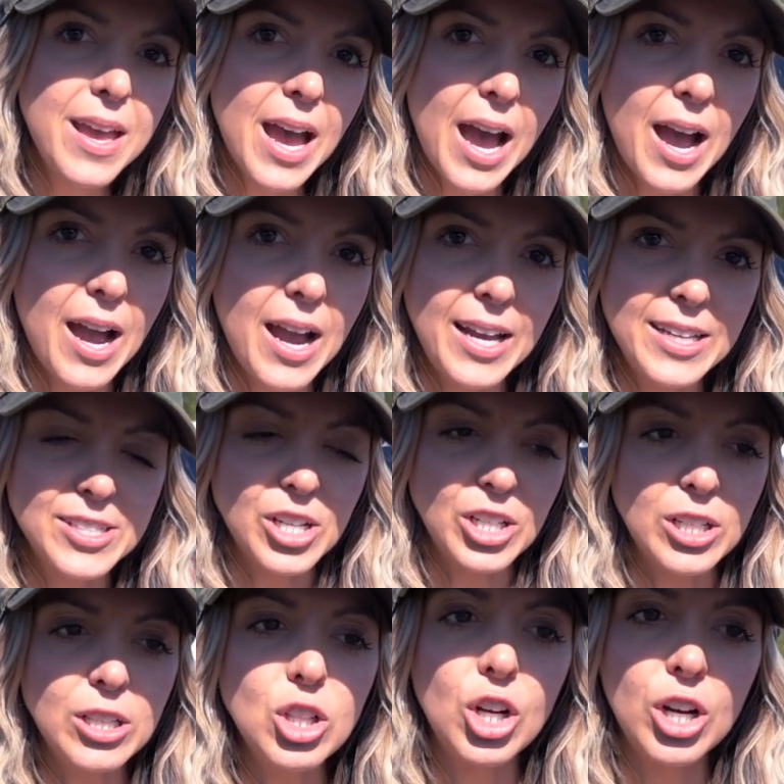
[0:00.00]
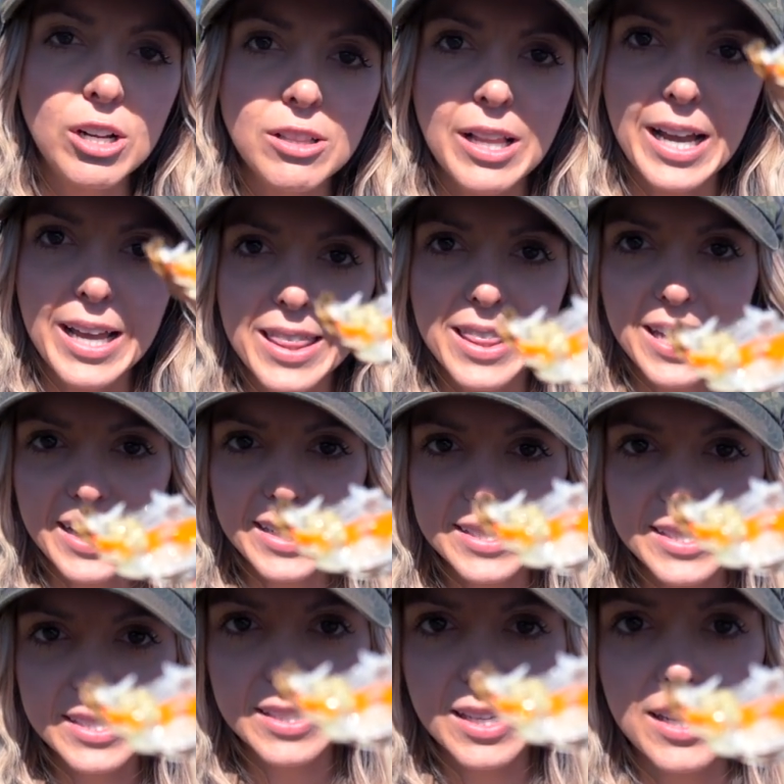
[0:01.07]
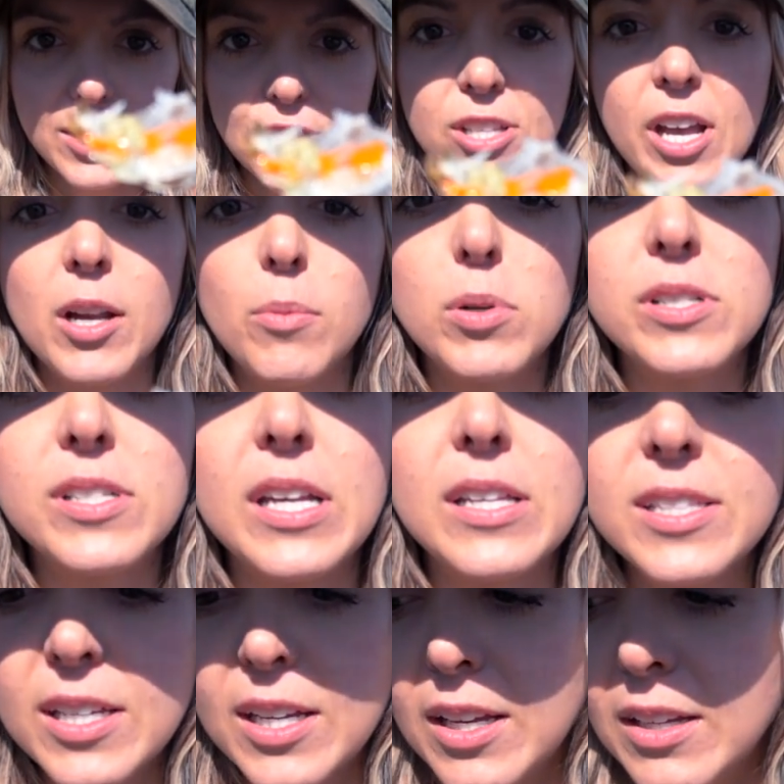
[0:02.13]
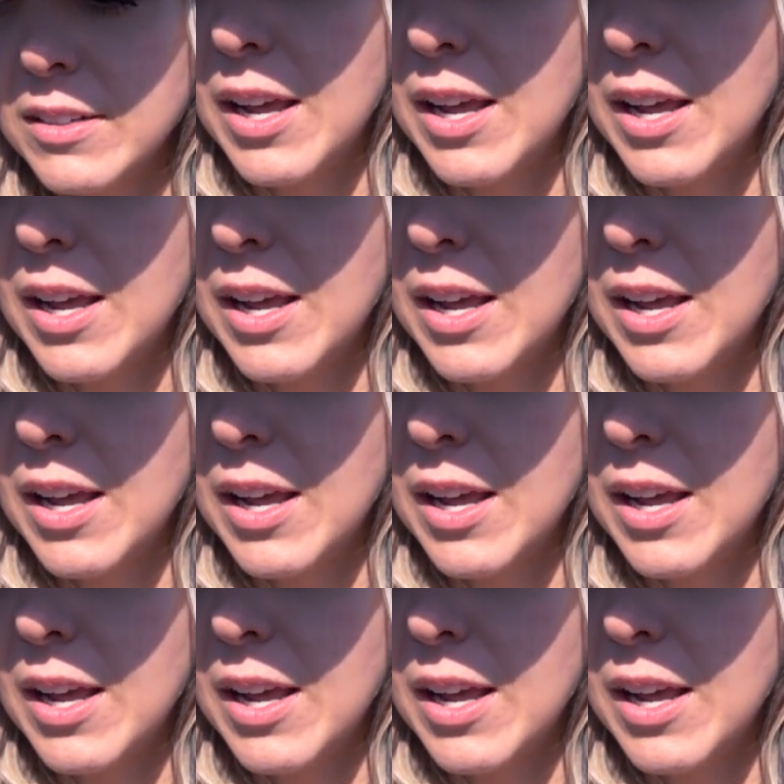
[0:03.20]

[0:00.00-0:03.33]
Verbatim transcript: uh, it's gonna look like this. It just kind of presents it